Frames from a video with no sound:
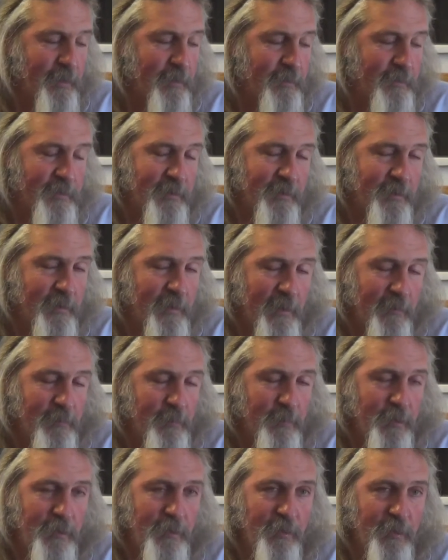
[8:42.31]
because I'm
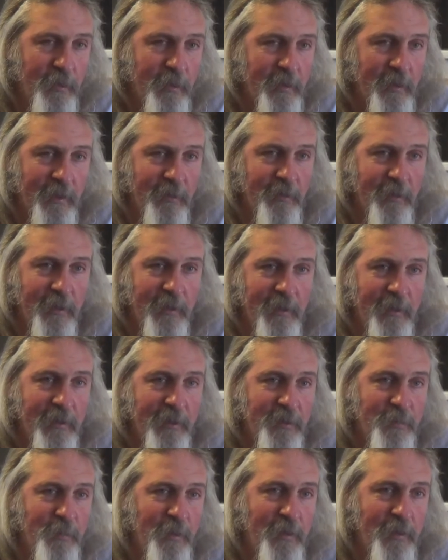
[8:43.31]
from New York, and I could care
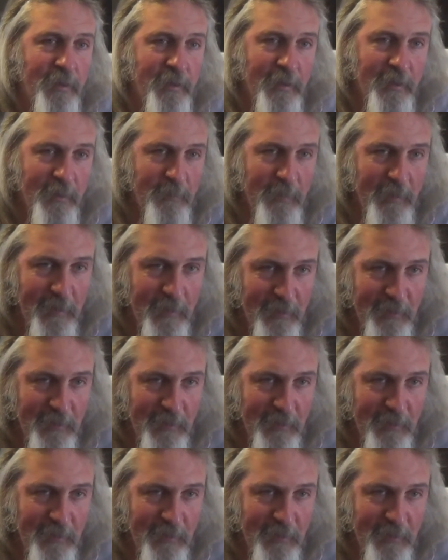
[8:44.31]
less what you think of me,